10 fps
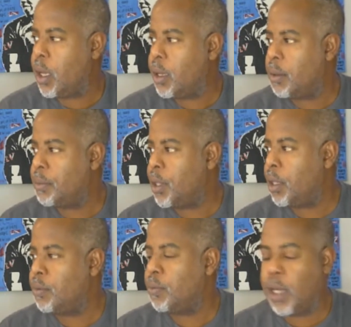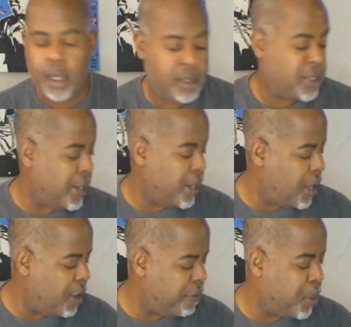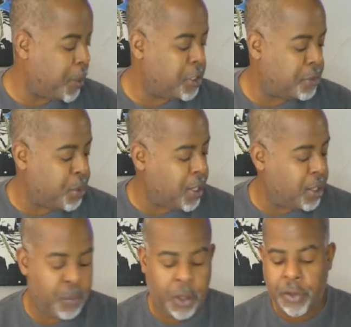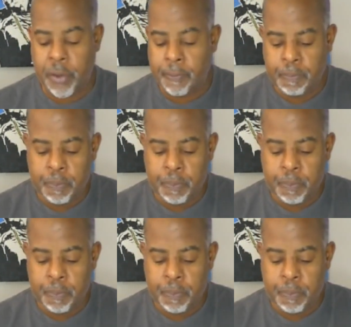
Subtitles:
And we got a 10.5-point spread with